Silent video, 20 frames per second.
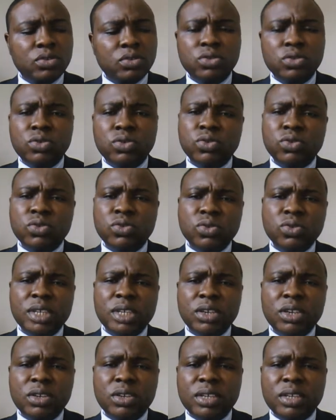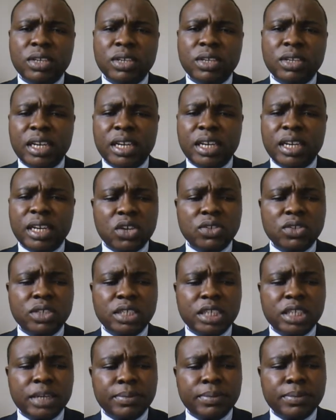Do students understand the
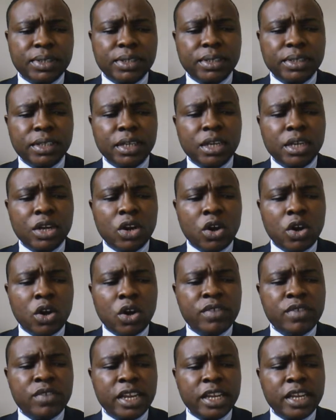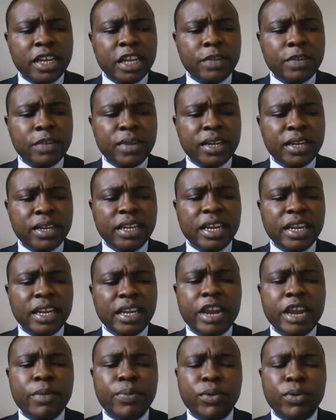concept of the engagement in the
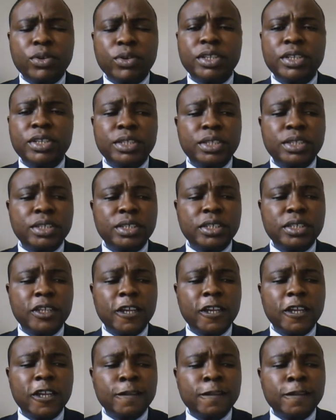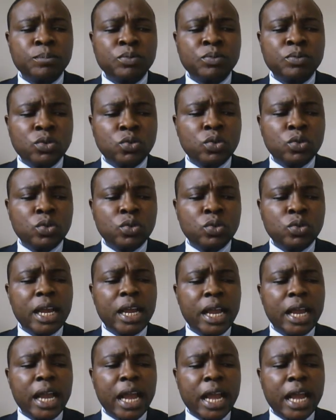learning process? Do
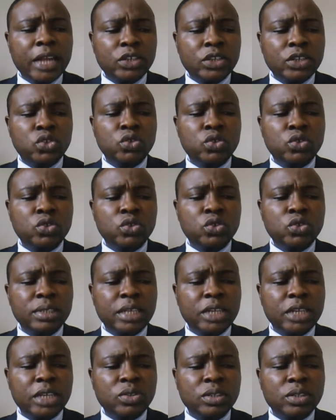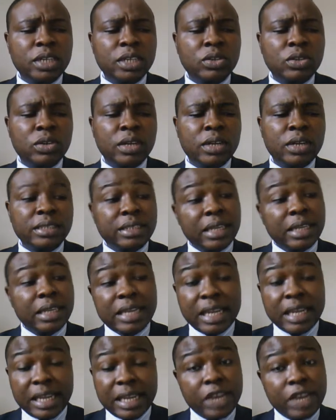I assume that students understand
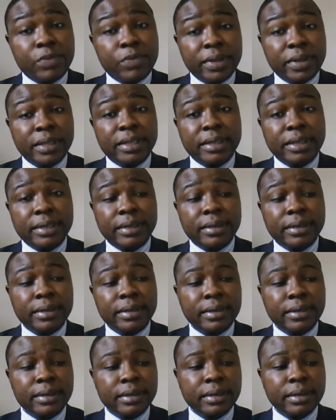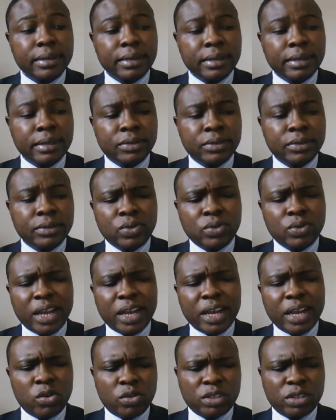the engagement? Do I
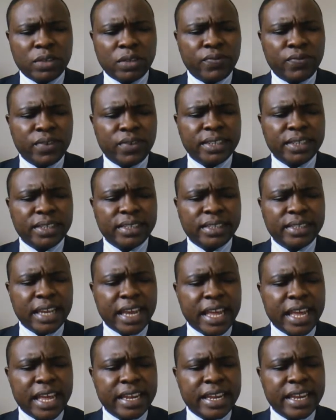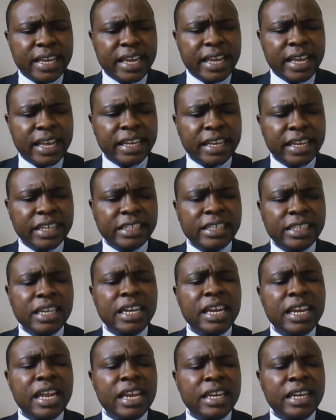cultivate any
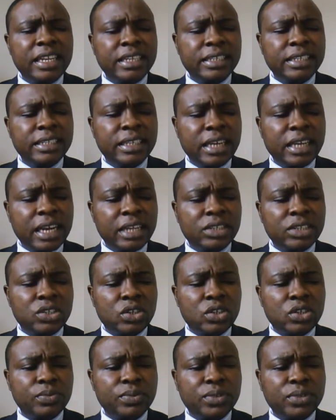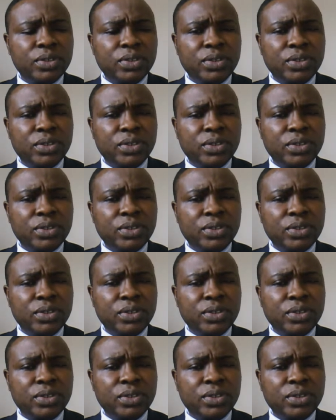engaging learning outcomes?